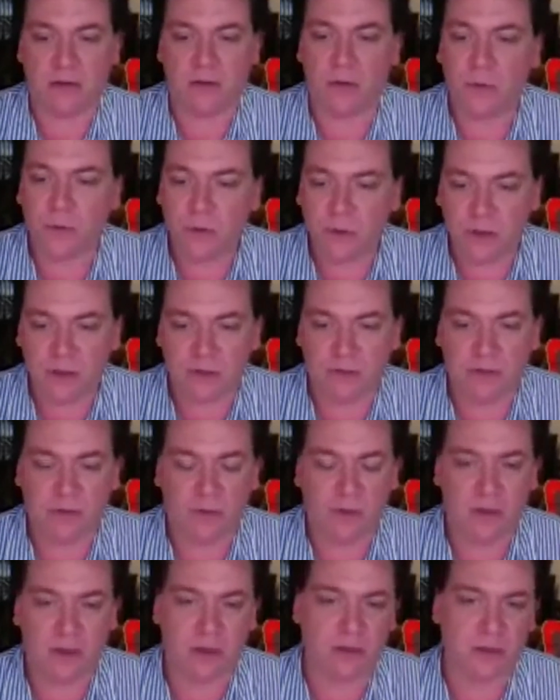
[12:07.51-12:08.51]
totally
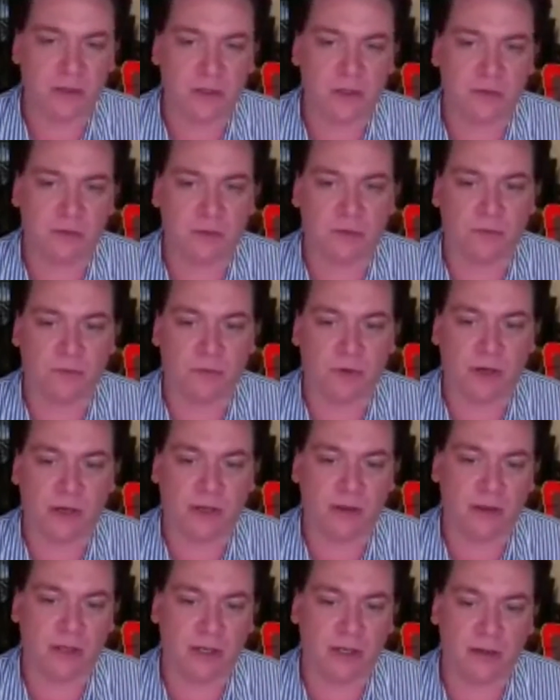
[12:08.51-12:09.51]
different things,
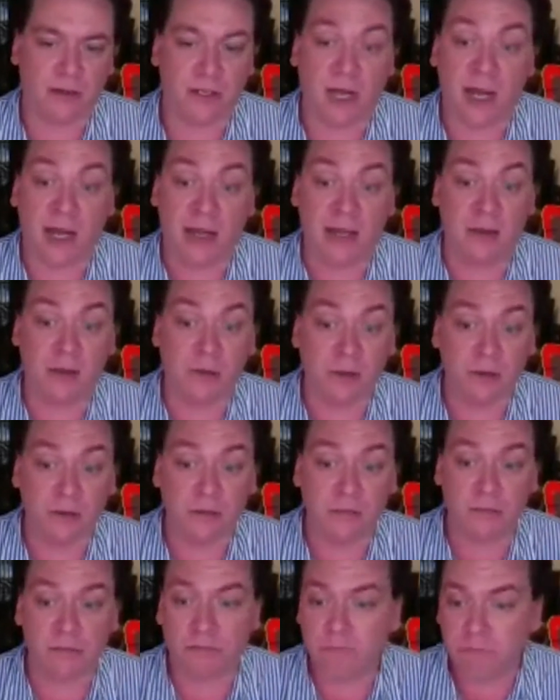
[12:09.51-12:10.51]
right? Like Tyler,